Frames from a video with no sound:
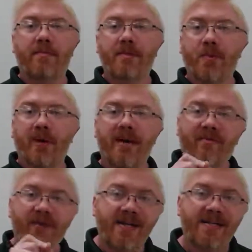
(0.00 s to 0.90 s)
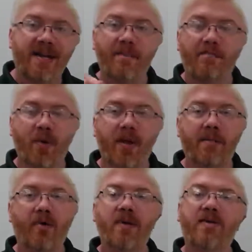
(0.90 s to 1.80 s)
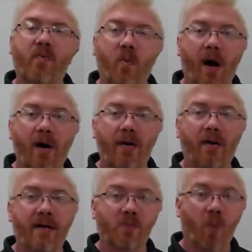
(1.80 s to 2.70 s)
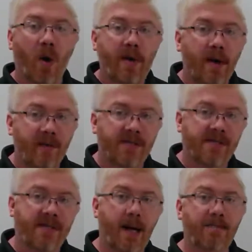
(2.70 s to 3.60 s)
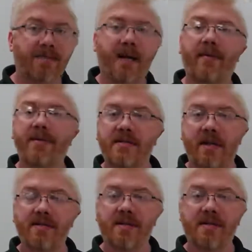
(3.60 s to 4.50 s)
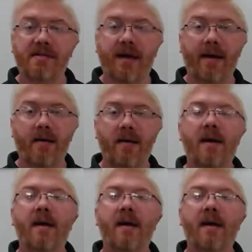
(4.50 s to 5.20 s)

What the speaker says: between freezing and boiling point of water is 100 steps on the Celsius scale.